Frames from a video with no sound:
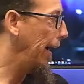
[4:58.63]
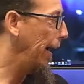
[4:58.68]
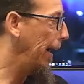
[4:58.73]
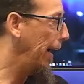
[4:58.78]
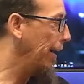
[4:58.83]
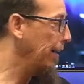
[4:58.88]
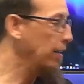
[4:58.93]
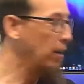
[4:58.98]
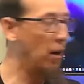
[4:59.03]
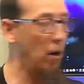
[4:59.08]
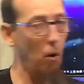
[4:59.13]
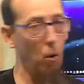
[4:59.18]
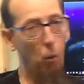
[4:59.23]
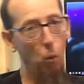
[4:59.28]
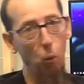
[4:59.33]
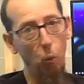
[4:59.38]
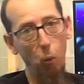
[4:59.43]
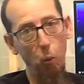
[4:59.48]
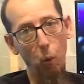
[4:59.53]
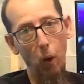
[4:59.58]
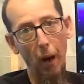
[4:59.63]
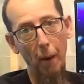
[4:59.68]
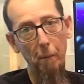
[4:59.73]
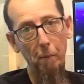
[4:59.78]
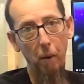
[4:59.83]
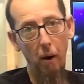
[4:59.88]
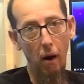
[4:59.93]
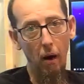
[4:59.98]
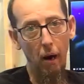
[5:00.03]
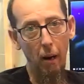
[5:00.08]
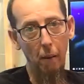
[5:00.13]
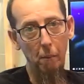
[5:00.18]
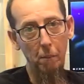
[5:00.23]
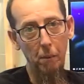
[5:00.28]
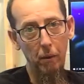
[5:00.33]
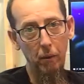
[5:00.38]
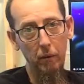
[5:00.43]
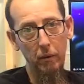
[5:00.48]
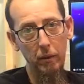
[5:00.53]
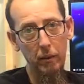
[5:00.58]
I know I
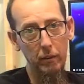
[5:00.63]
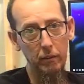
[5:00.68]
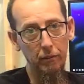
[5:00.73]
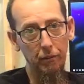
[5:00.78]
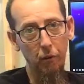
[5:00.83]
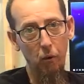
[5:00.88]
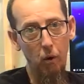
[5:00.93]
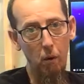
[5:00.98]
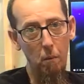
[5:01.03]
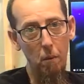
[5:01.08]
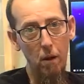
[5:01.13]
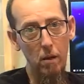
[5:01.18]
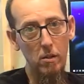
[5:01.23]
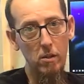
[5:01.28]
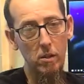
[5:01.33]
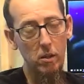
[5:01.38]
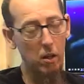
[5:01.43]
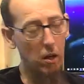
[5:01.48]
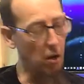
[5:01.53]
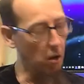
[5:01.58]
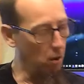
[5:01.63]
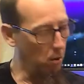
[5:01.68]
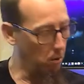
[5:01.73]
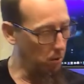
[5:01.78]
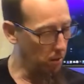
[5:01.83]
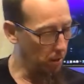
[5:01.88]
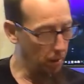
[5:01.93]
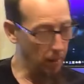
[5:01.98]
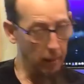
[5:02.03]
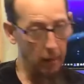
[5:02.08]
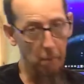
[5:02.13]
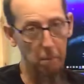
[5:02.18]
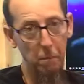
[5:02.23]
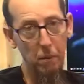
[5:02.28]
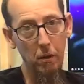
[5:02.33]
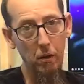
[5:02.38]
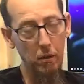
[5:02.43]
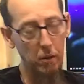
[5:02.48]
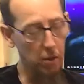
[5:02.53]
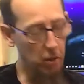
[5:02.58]
built this 4 months ago, And I
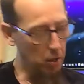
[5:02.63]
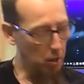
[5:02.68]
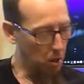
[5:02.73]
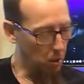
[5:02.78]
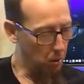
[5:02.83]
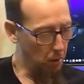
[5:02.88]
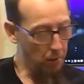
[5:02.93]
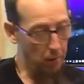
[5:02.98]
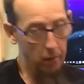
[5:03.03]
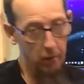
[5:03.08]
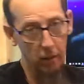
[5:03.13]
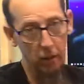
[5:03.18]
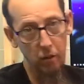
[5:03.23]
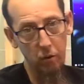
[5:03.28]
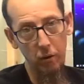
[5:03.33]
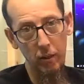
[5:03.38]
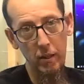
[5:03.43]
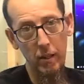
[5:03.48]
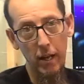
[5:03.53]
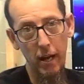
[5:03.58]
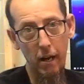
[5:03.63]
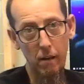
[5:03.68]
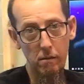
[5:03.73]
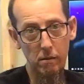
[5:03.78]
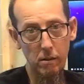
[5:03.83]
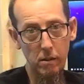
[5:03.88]
built it knowing that the 3000